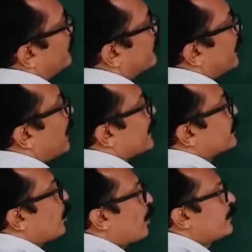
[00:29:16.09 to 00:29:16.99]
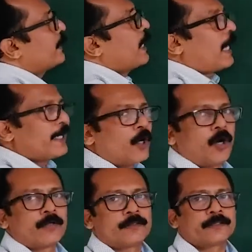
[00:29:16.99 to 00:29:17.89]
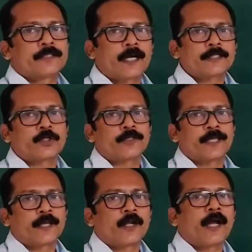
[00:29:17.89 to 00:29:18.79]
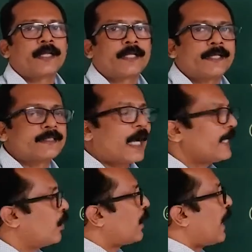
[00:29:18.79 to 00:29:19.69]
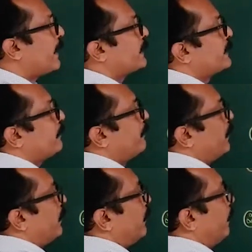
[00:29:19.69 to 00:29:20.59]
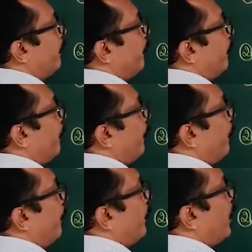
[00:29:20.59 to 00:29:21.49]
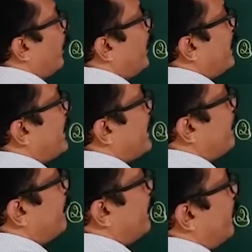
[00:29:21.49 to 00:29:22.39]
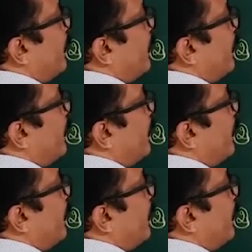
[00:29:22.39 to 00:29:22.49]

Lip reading: charge on the ion, and it is ionizable, variable,